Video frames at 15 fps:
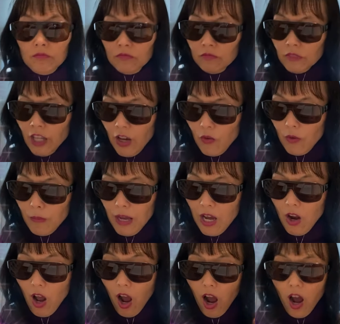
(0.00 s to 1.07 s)
How
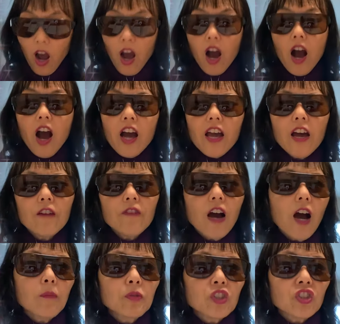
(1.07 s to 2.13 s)
about I have
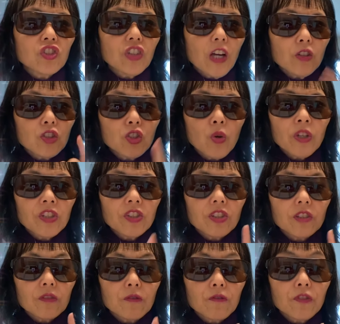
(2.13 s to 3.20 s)
options now, choices
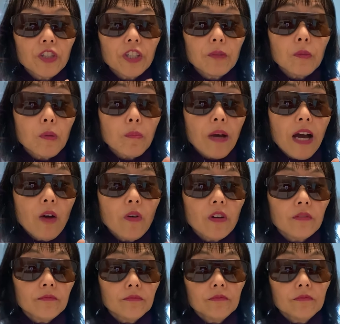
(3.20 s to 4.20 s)
and freedom and power,